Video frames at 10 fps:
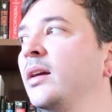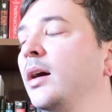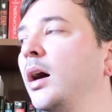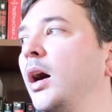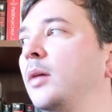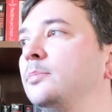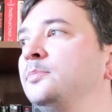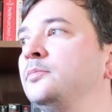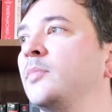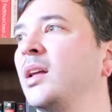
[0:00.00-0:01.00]

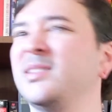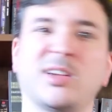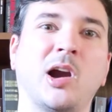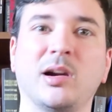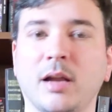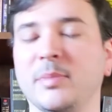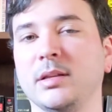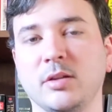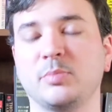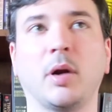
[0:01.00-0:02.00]
It's hard. I mean,
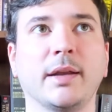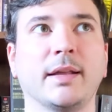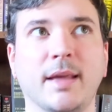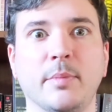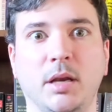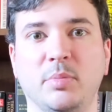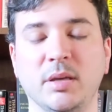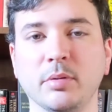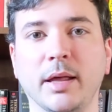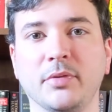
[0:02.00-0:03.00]
there's probably not that many
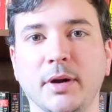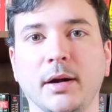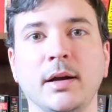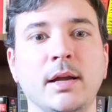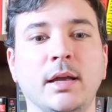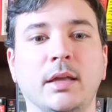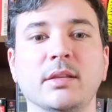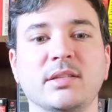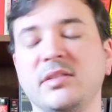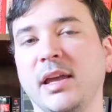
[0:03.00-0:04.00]
people out there in
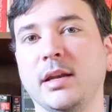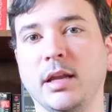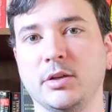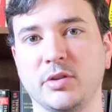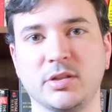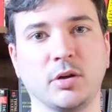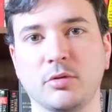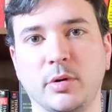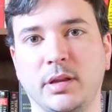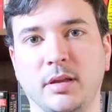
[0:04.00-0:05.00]
this day and age that don't
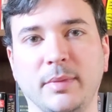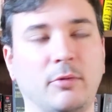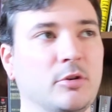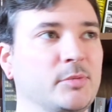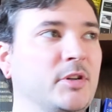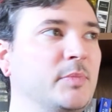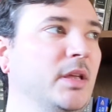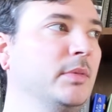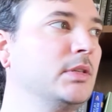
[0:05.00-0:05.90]
know anything about Rosemary's Baby.